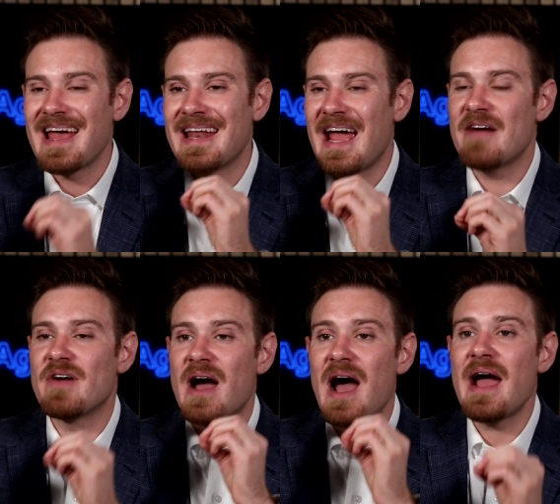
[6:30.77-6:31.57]
and have
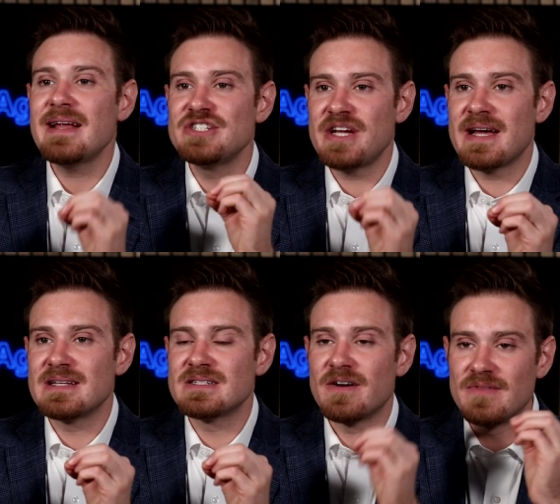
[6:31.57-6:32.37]
a high
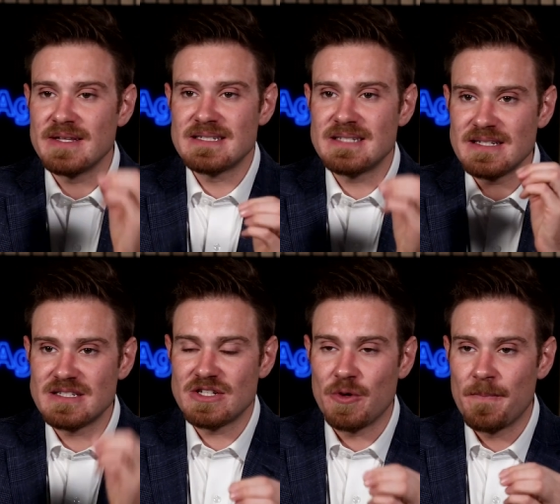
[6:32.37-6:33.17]
chance of listing
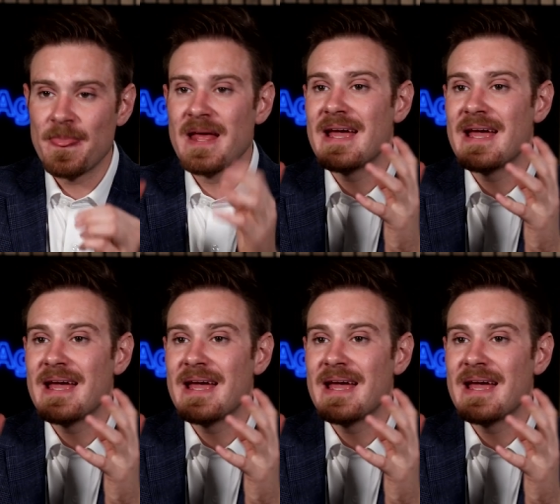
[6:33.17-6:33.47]
soon.